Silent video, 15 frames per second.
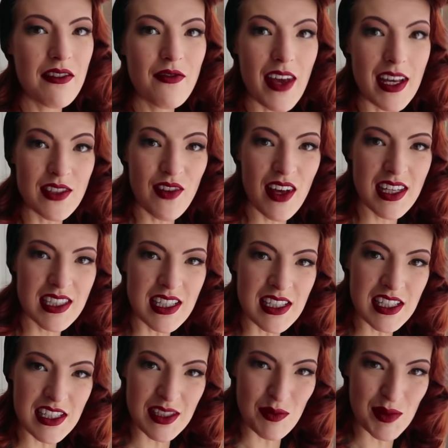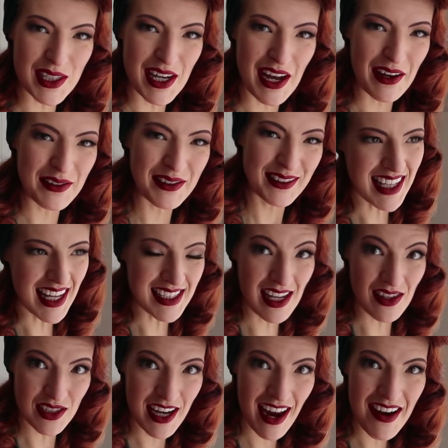face first into some snow. That
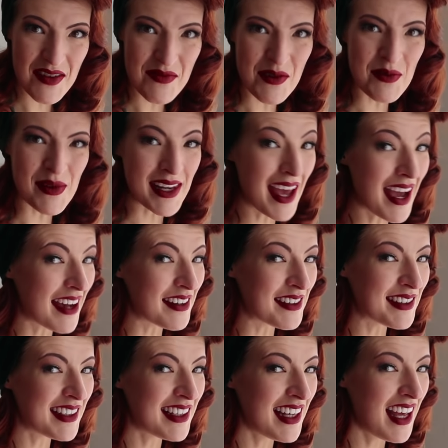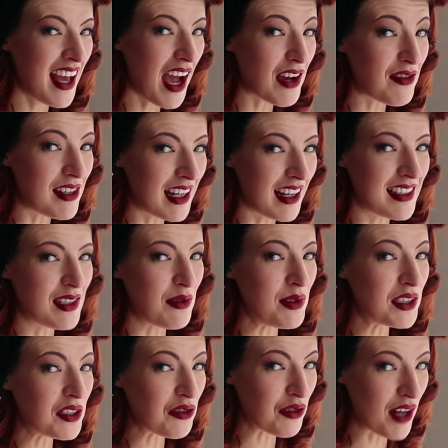sounds terrible, but now I realise it
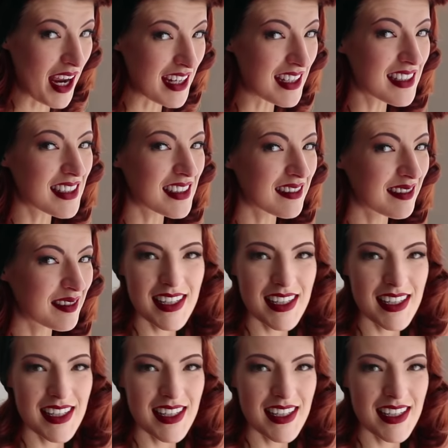was great.